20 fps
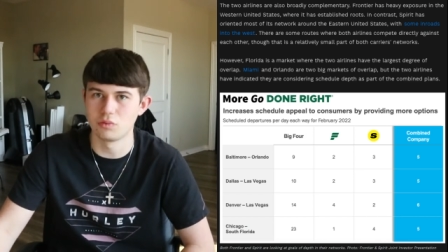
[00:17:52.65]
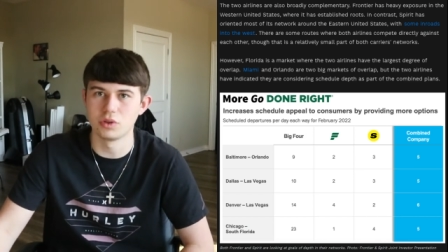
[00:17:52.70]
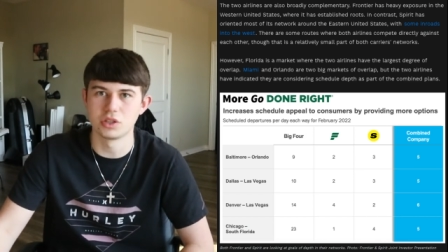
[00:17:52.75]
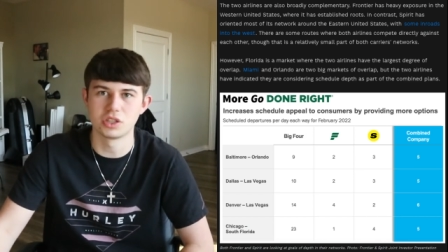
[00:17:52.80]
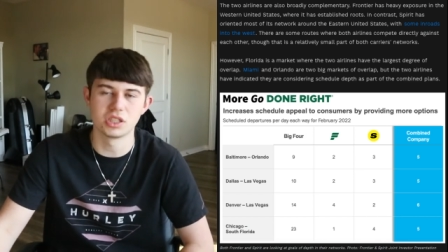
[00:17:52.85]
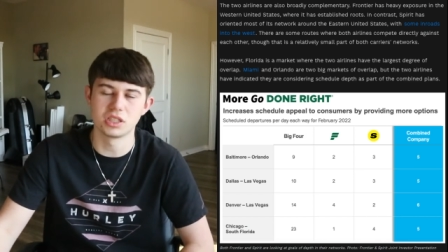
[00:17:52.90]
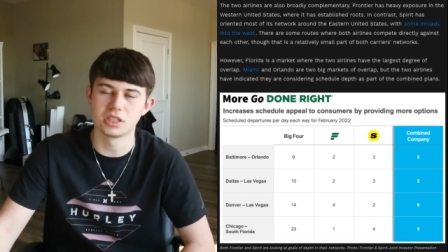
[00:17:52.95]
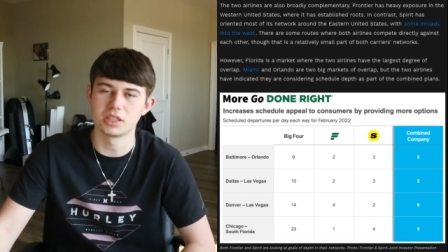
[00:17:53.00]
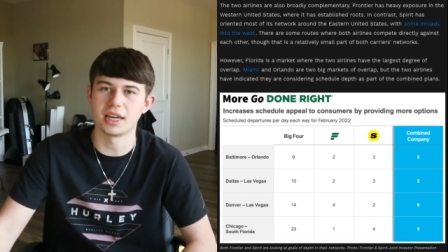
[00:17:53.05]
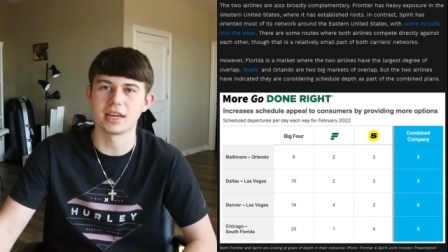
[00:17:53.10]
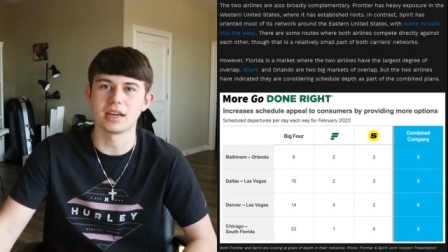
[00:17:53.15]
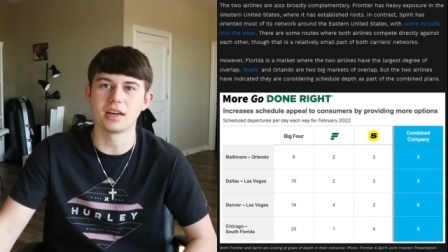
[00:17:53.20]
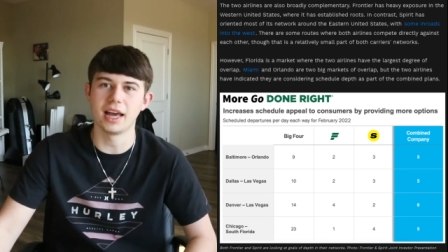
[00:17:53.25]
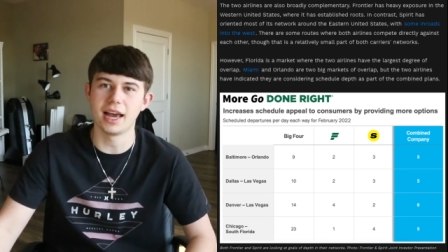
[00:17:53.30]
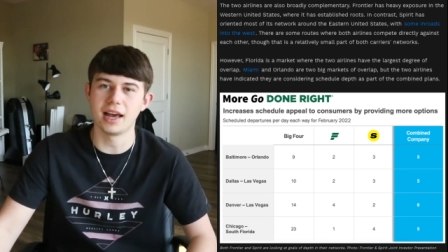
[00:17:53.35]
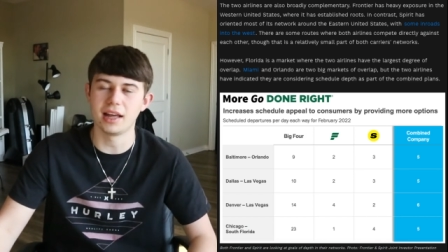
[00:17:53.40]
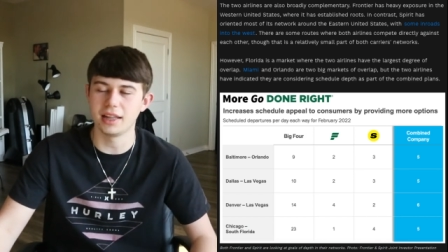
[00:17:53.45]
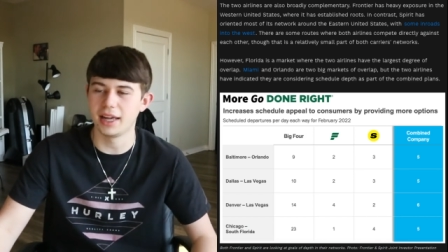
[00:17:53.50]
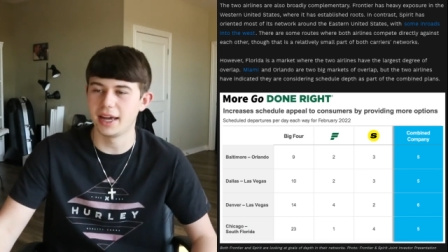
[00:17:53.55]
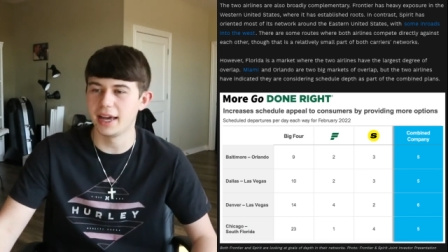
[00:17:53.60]
which is like
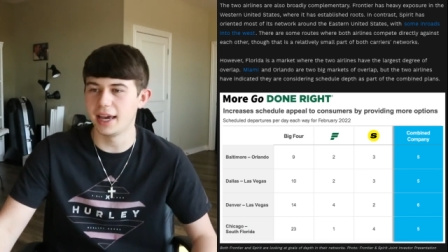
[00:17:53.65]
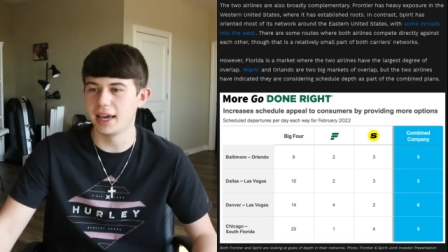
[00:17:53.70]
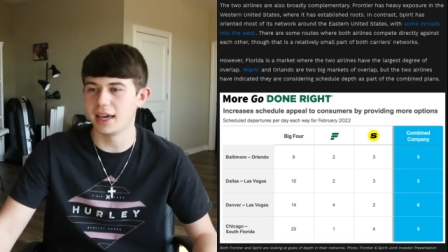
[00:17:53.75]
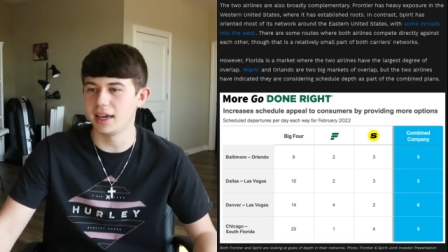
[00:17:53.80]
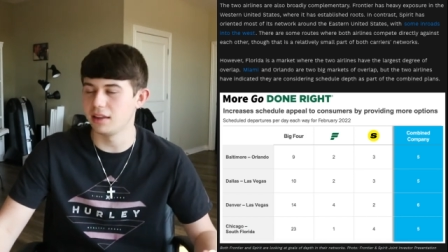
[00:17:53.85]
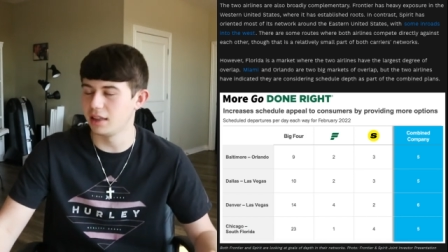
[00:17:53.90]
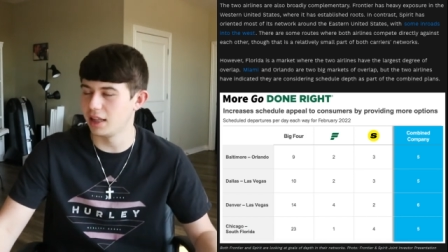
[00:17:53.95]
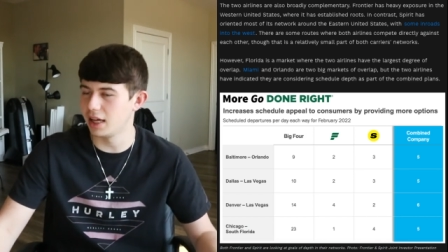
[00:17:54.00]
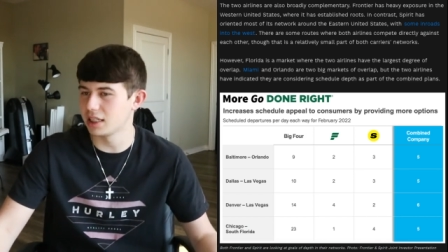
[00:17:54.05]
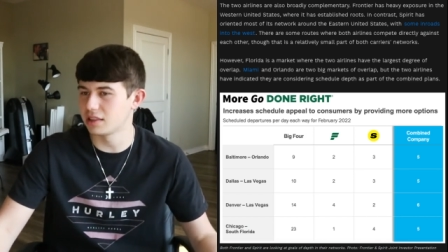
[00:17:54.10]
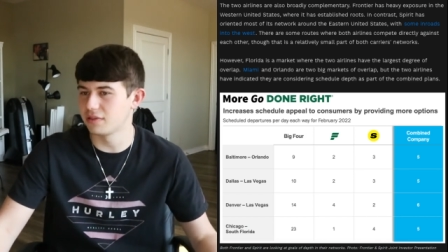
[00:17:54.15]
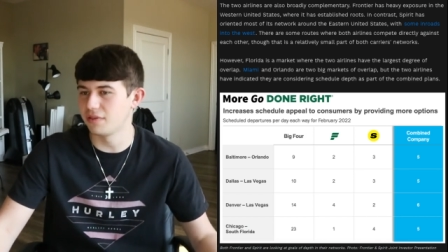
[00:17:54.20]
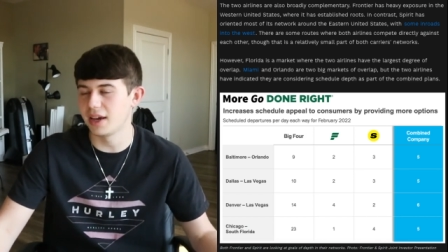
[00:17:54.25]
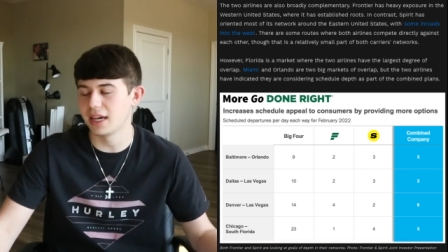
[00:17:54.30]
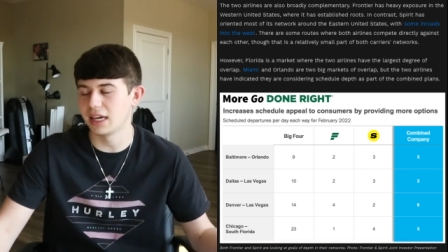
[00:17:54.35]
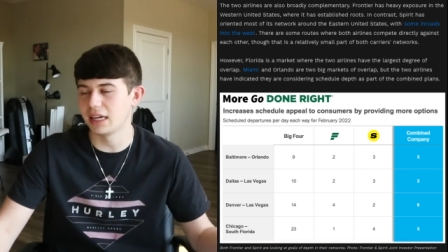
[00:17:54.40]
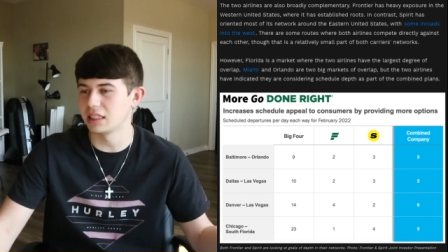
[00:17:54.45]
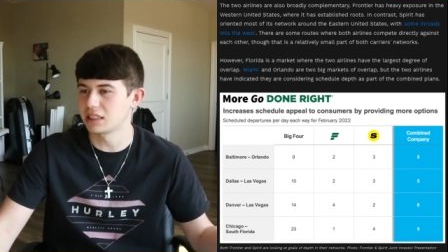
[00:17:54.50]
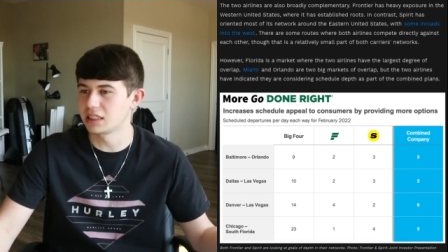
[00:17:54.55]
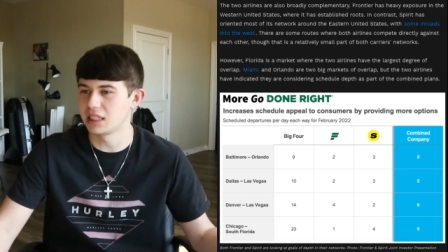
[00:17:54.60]
LA, Las
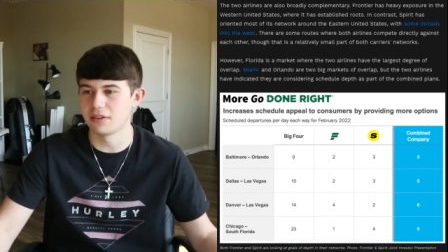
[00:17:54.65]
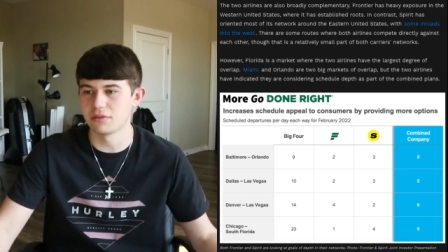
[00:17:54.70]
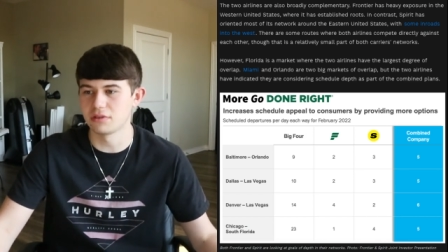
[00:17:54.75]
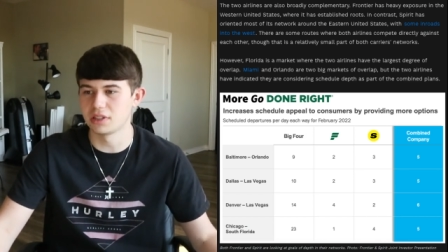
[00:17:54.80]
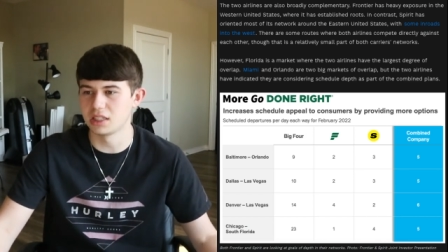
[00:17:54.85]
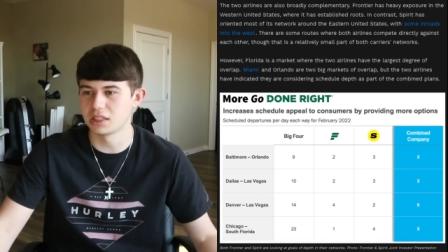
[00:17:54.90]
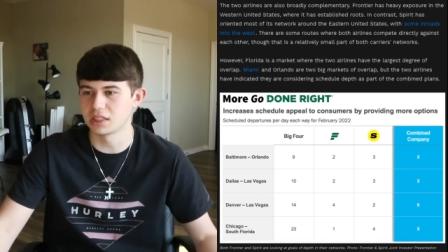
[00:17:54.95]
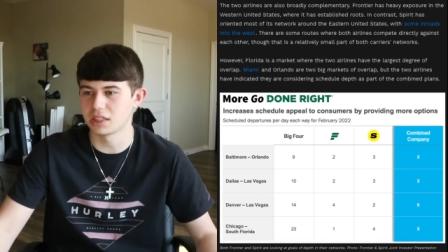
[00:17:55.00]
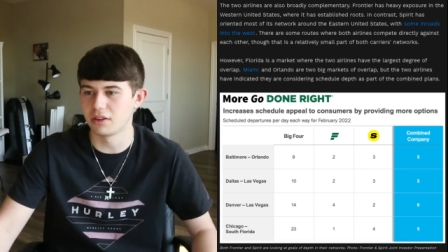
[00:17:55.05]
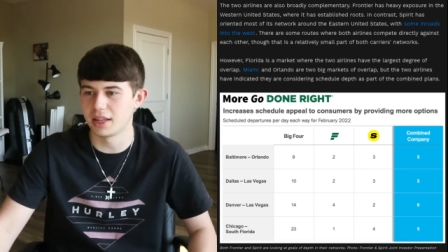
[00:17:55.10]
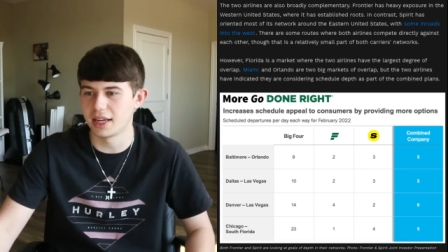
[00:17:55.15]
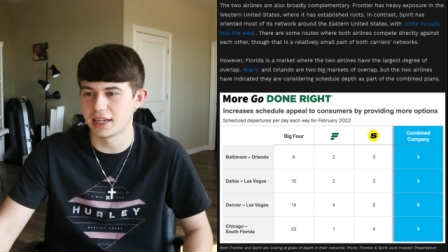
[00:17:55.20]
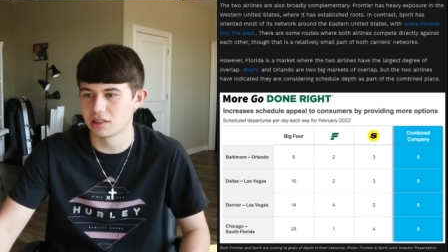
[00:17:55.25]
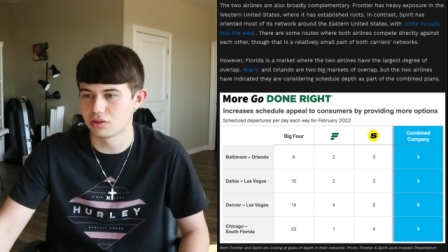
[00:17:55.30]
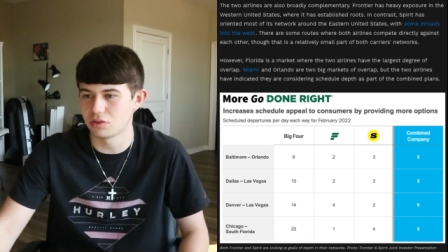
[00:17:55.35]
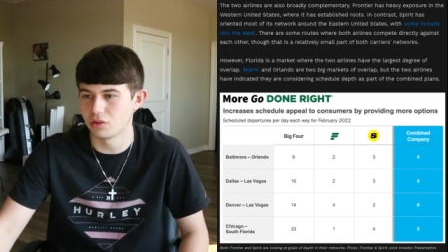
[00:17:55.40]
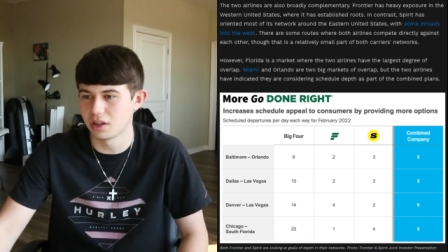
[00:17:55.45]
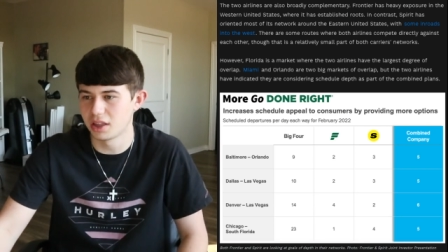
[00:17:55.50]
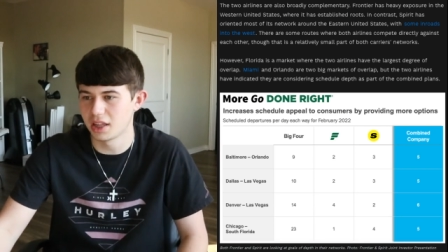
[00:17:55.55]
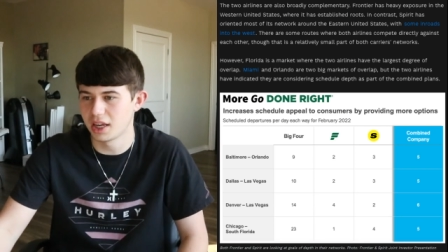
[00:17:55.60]
Vegas, San Francisco, that
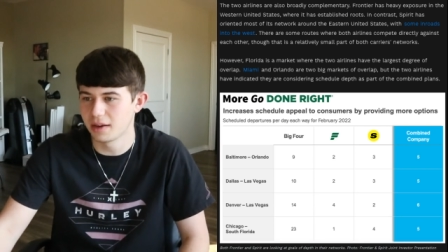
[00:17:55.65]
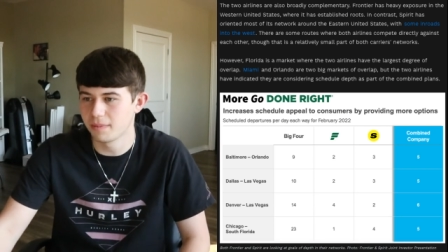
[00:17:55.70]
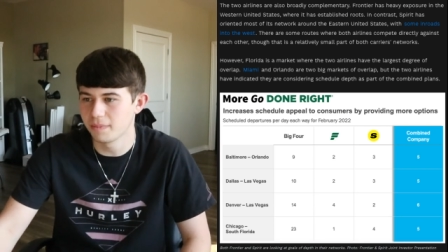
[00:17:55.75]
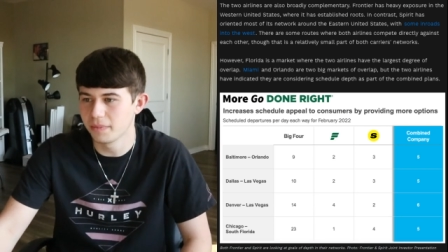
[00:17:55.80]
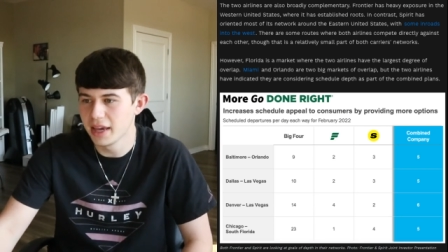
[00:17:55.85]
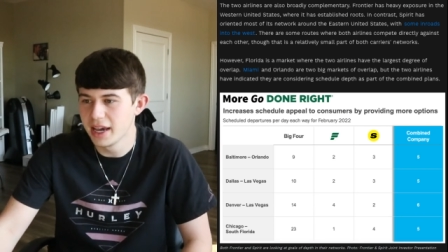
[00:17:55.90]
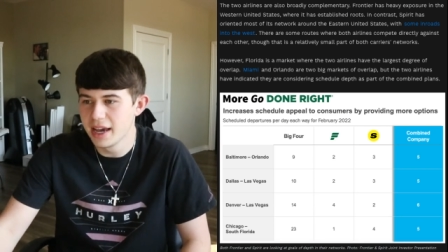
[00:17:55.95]
sort of thing.